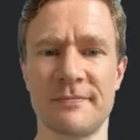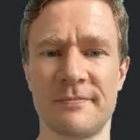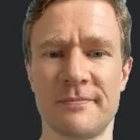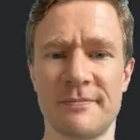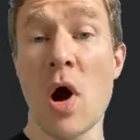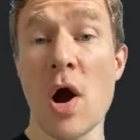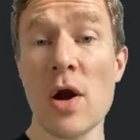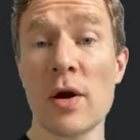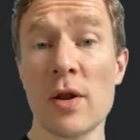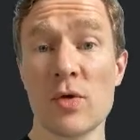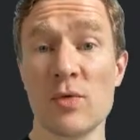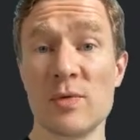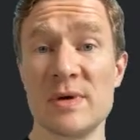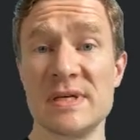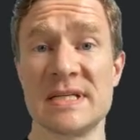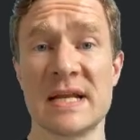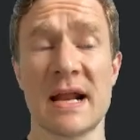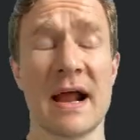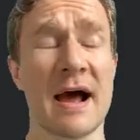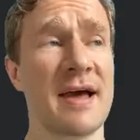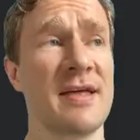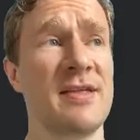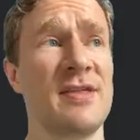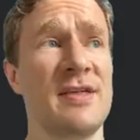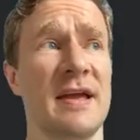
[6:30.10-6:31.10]
Part of the reason
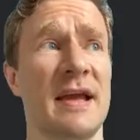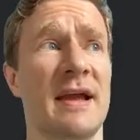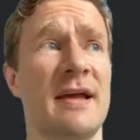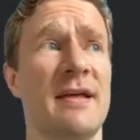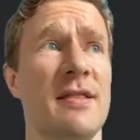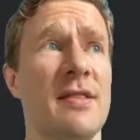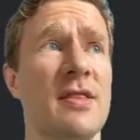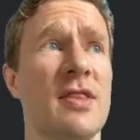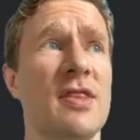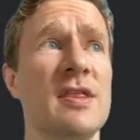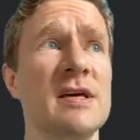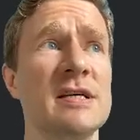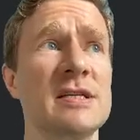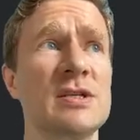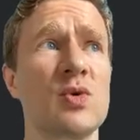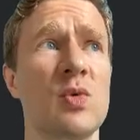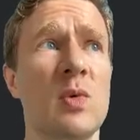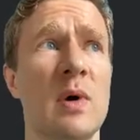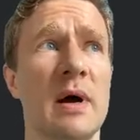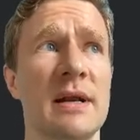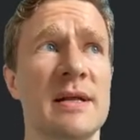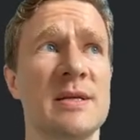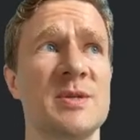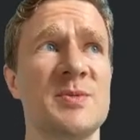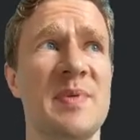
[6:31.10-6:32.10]
I think this
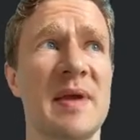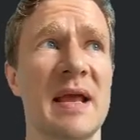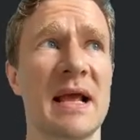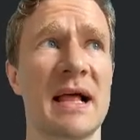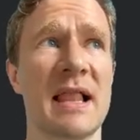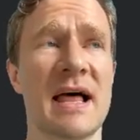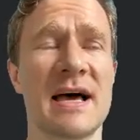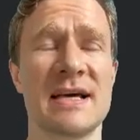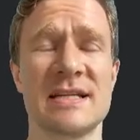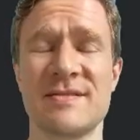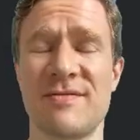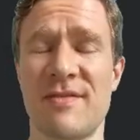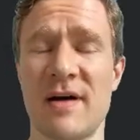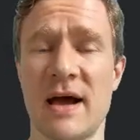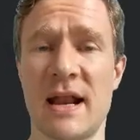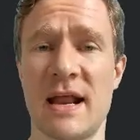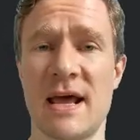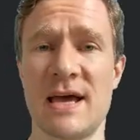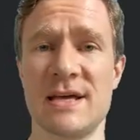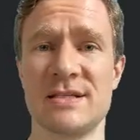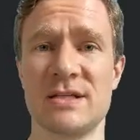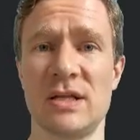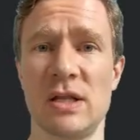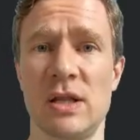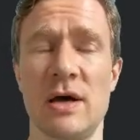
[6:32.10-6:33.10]
one is being classified
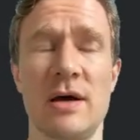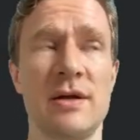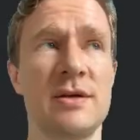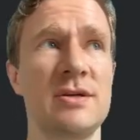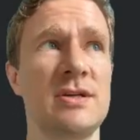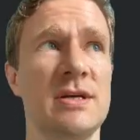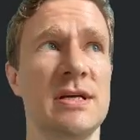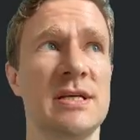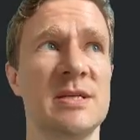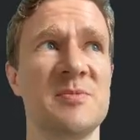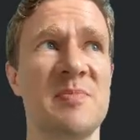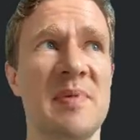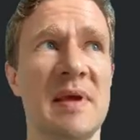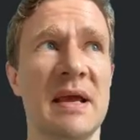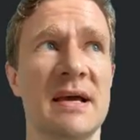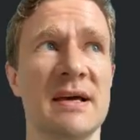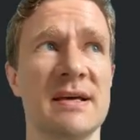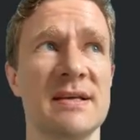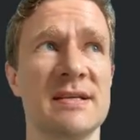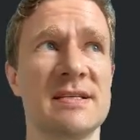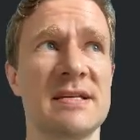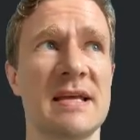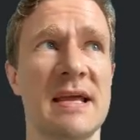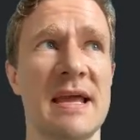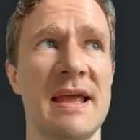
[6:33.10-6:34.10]
as lunch is
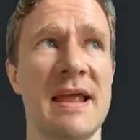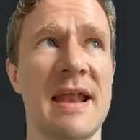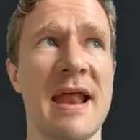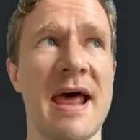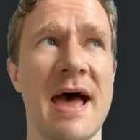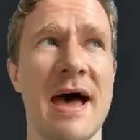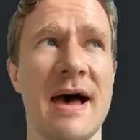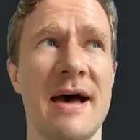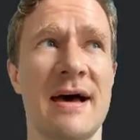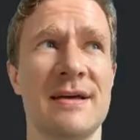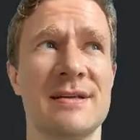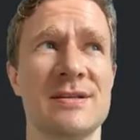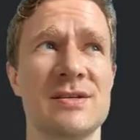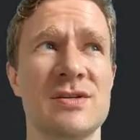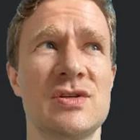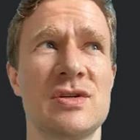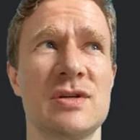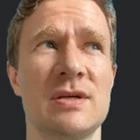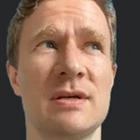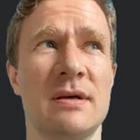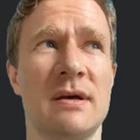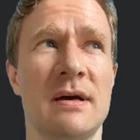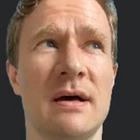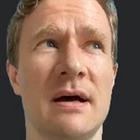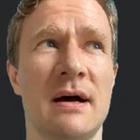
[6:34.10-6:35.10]
because it
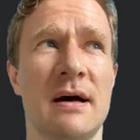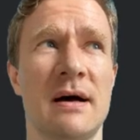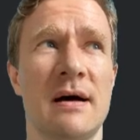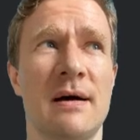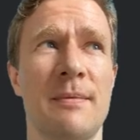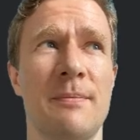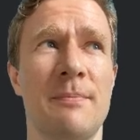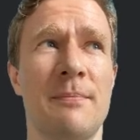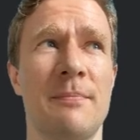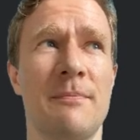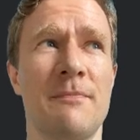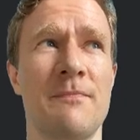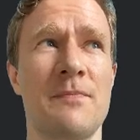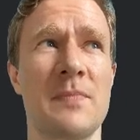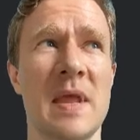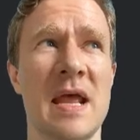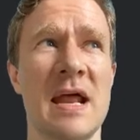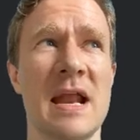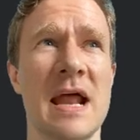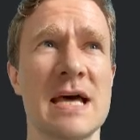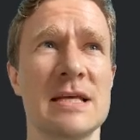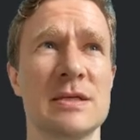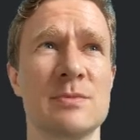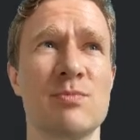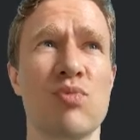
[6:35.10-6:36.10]
has um,
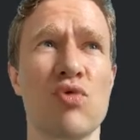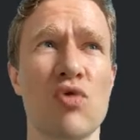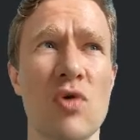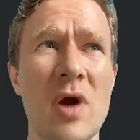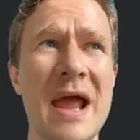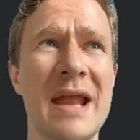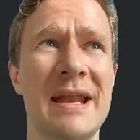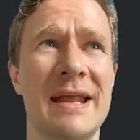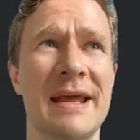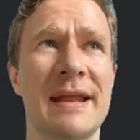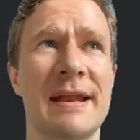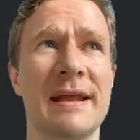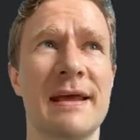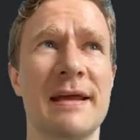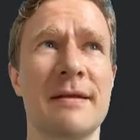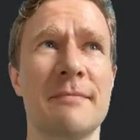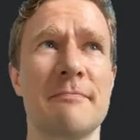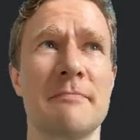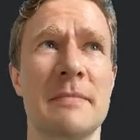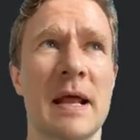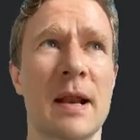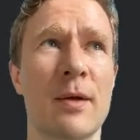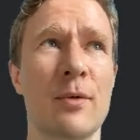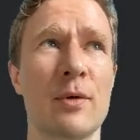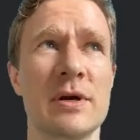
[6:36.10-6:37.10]
it has bread in it,
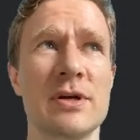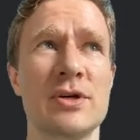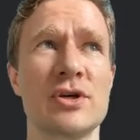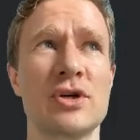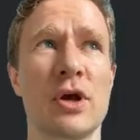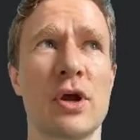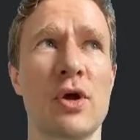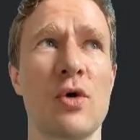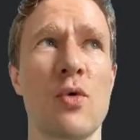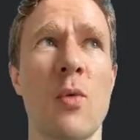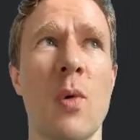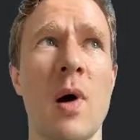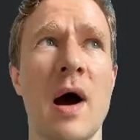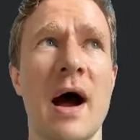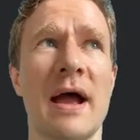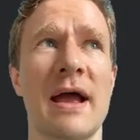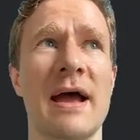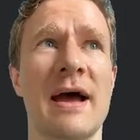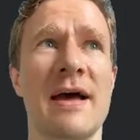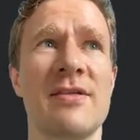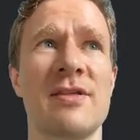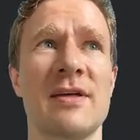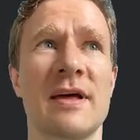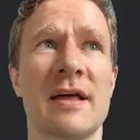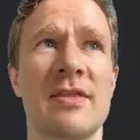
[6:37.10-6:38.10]
and I want to show you why
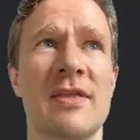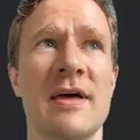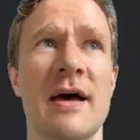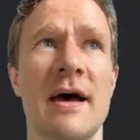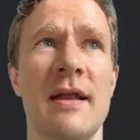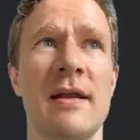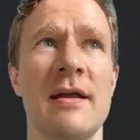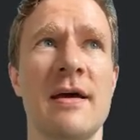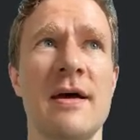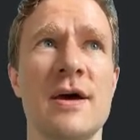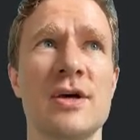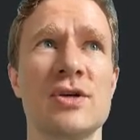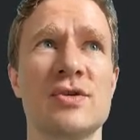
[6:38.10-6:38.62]
I think that.